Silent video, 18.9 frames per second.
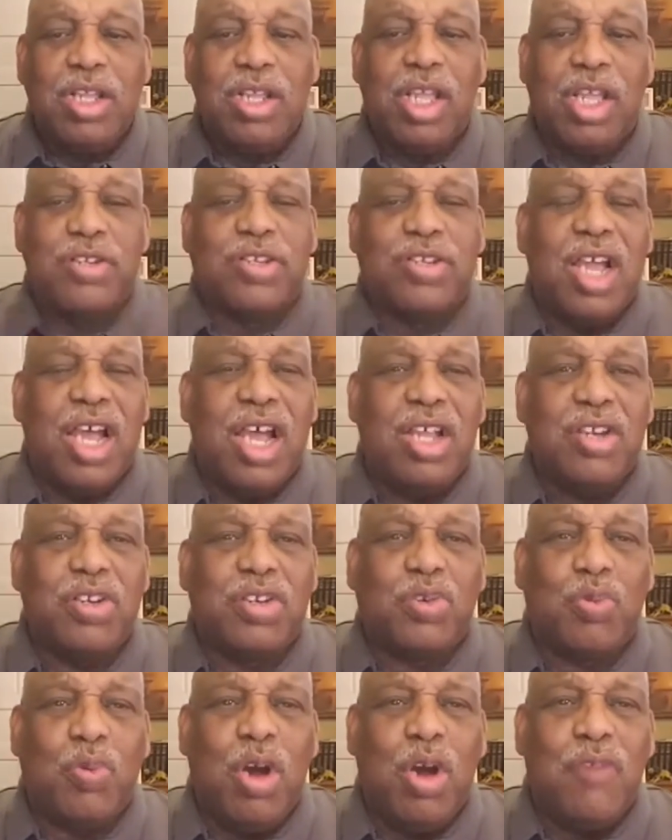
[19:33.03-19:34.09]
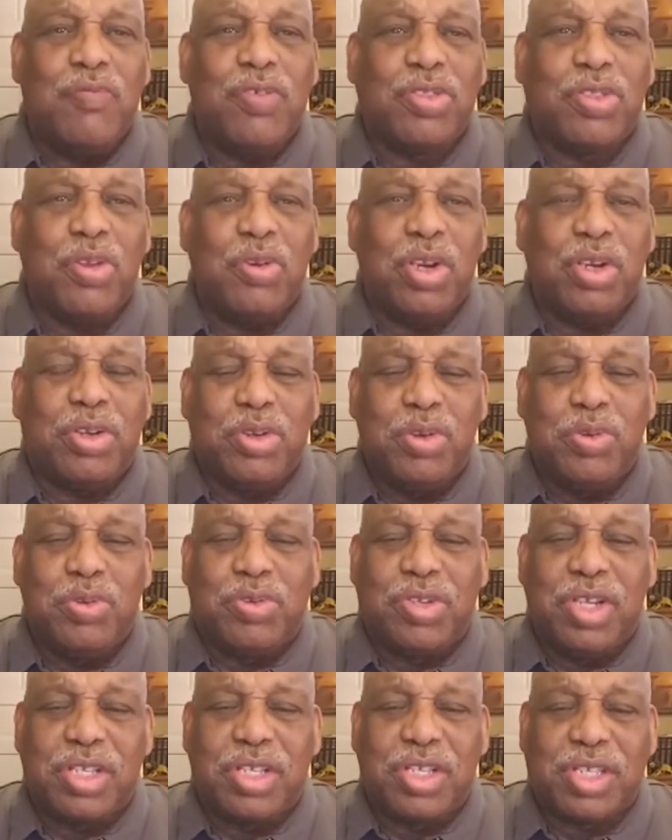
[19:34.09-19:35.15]
In John 12 and 32,
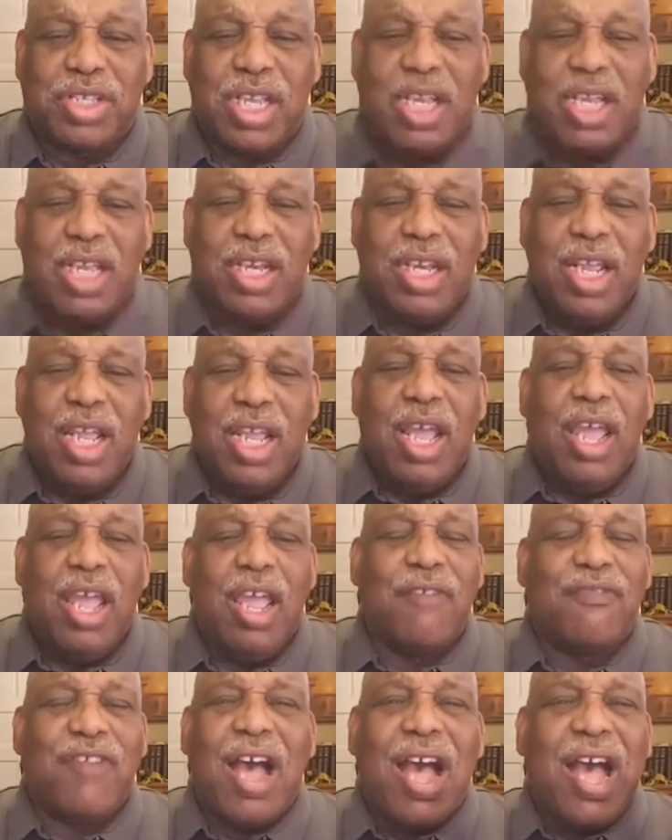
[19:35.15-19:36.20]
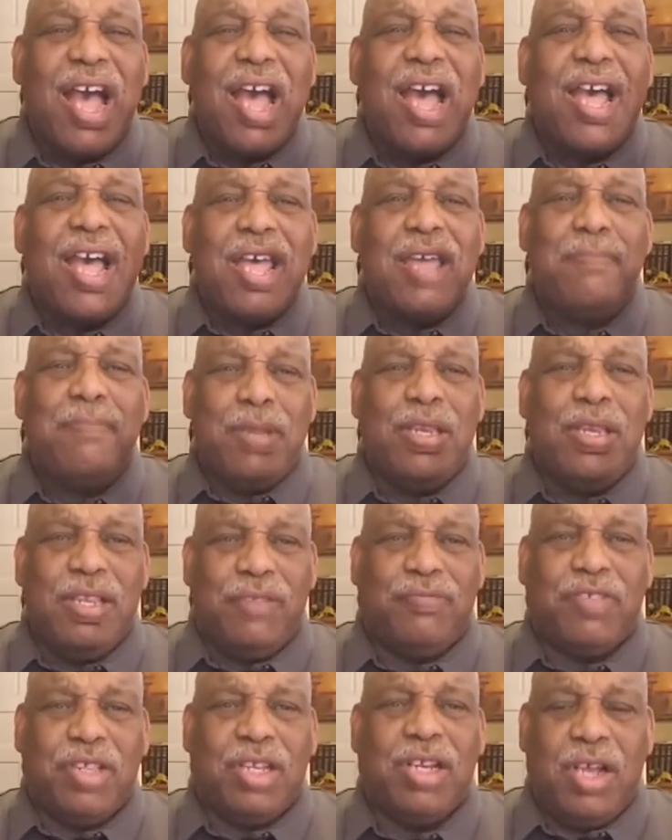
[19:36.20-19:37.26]
Jesus said, If I be
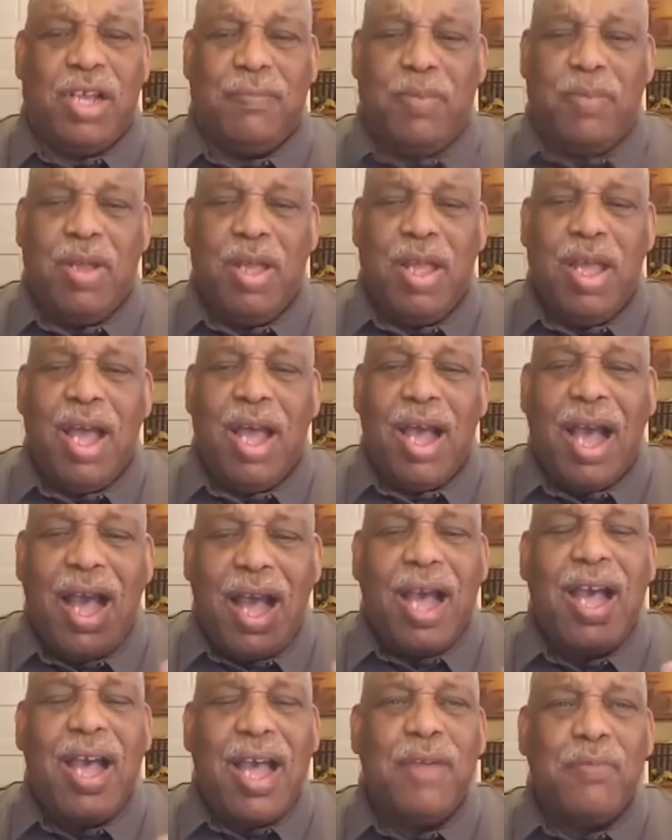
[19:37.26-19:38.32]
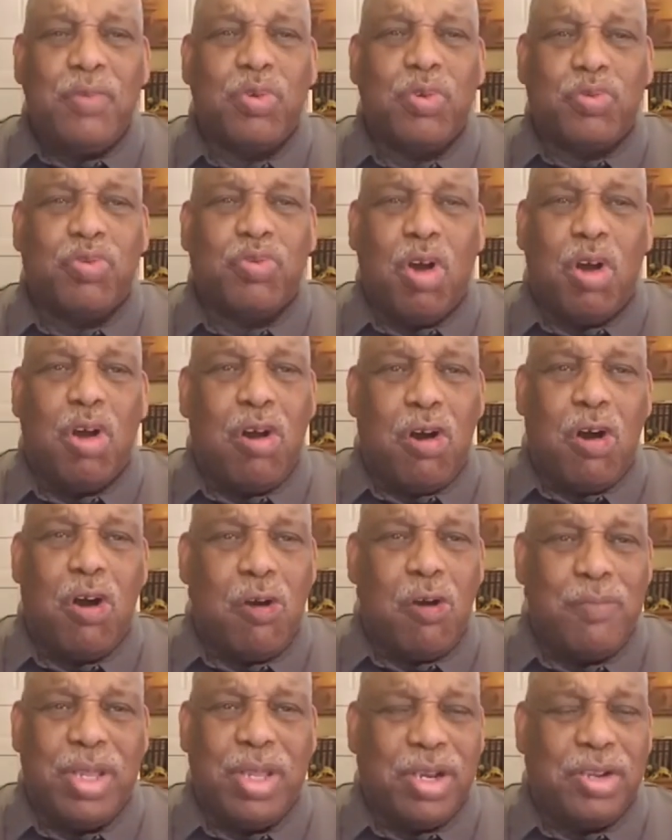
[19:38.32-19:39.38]
lifted up, I will draw
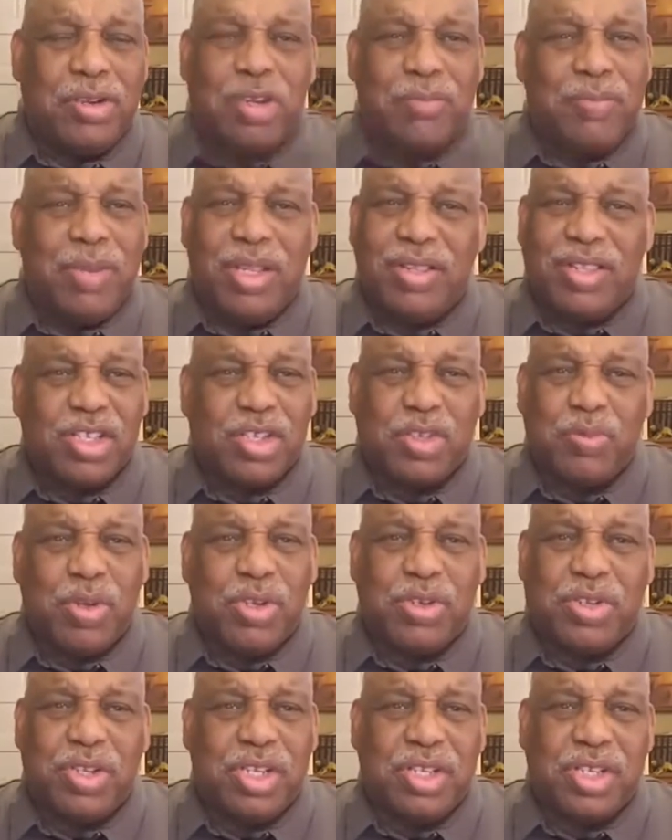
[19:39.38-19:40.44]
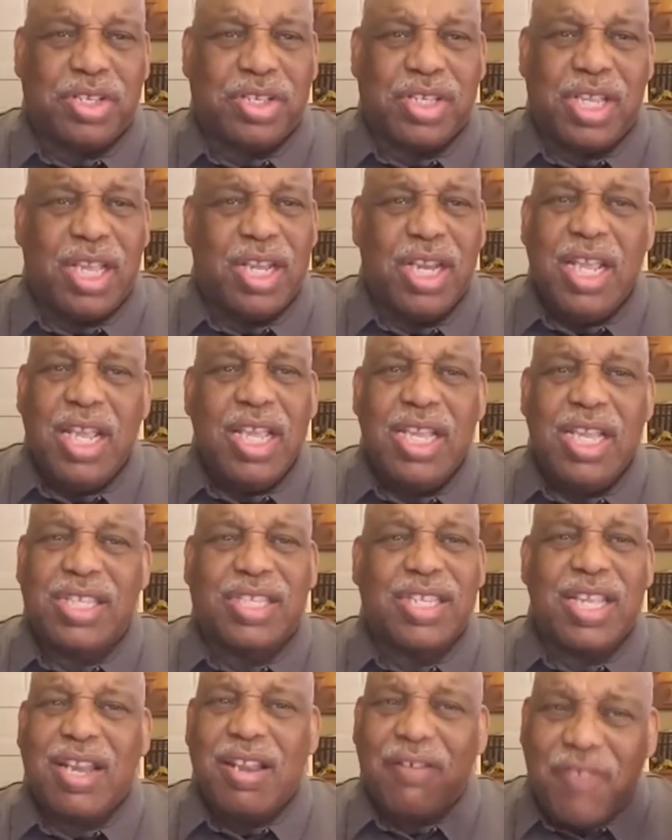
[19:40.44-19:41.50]
all men unto me. This is what Jesus said. He
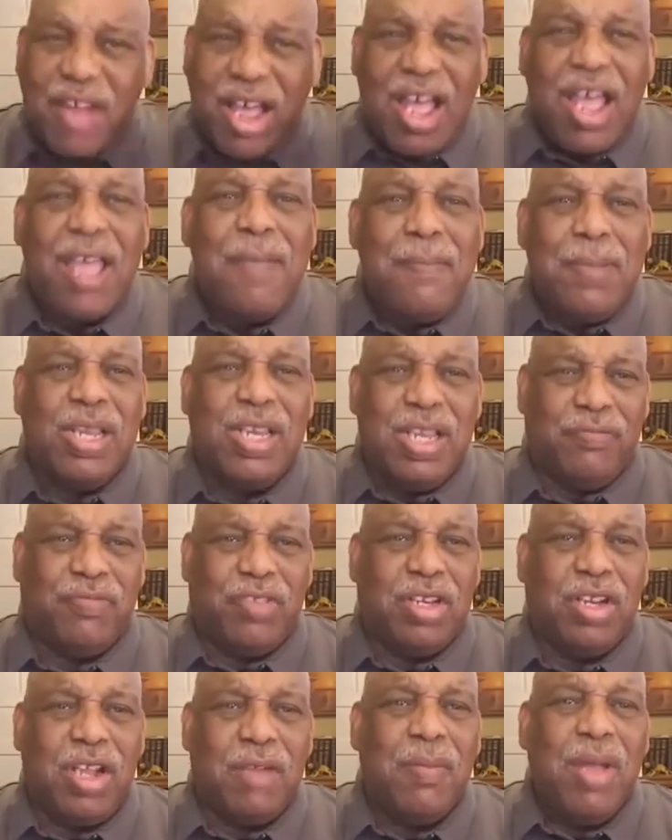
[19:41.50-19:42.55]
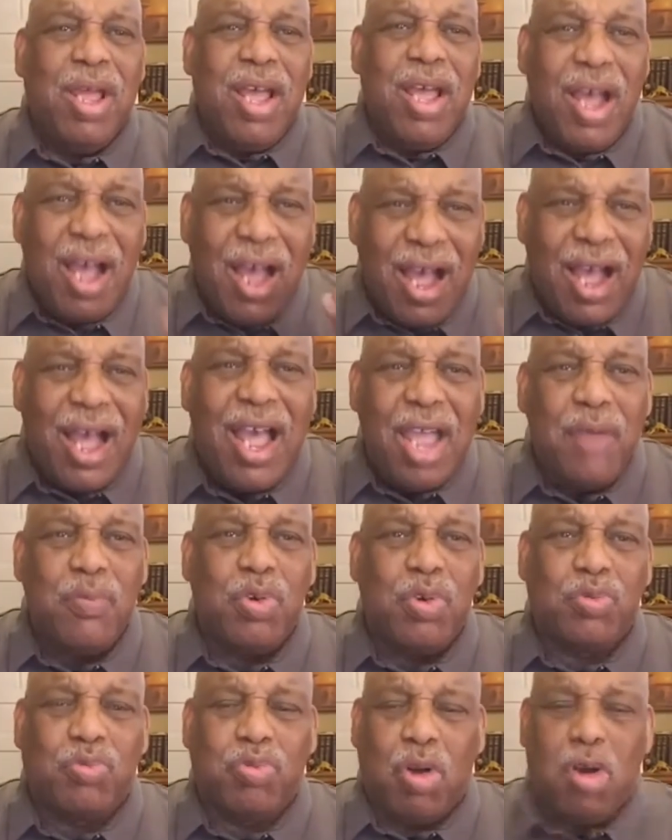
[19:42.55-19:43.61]
said, If I be lifted up, I
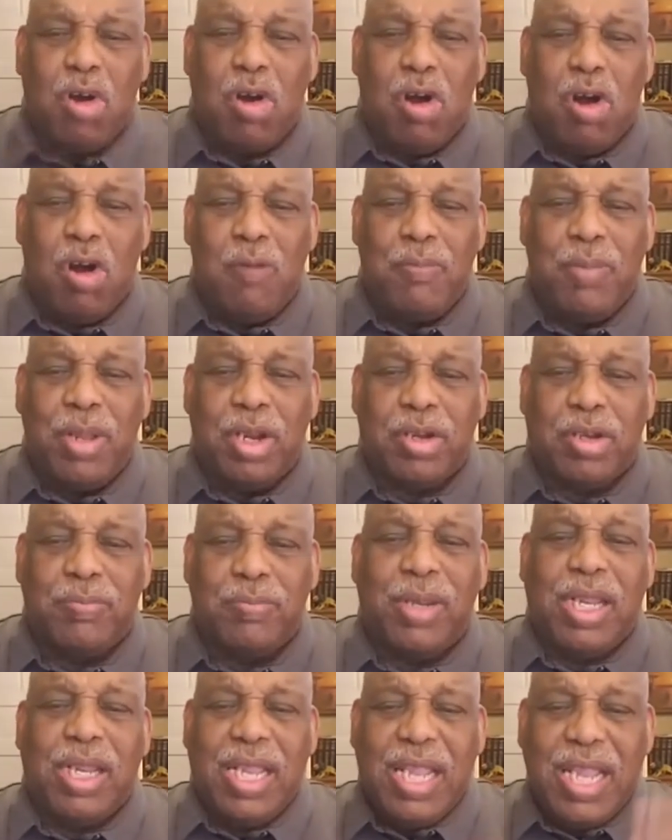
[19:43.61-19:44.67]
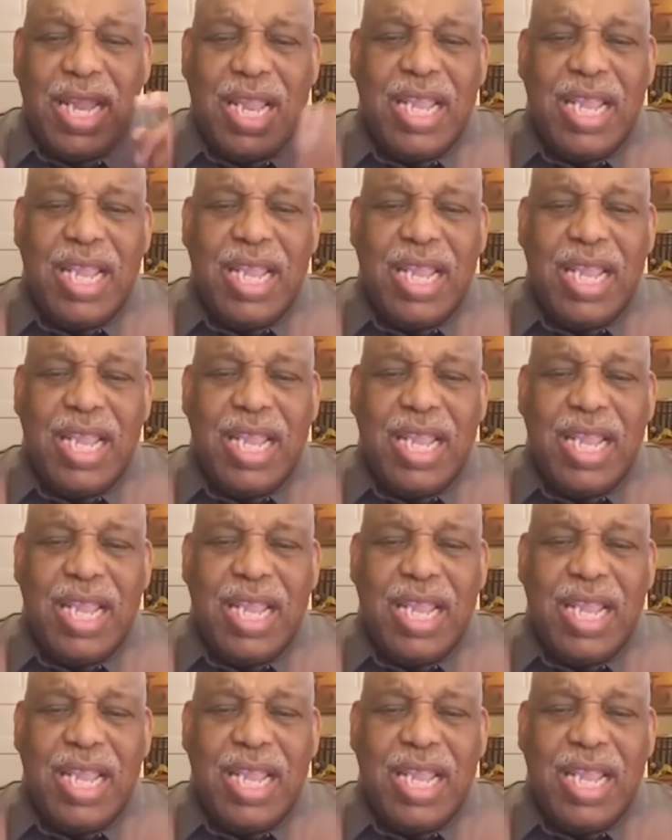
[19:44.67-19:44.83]
will draw all men unto me.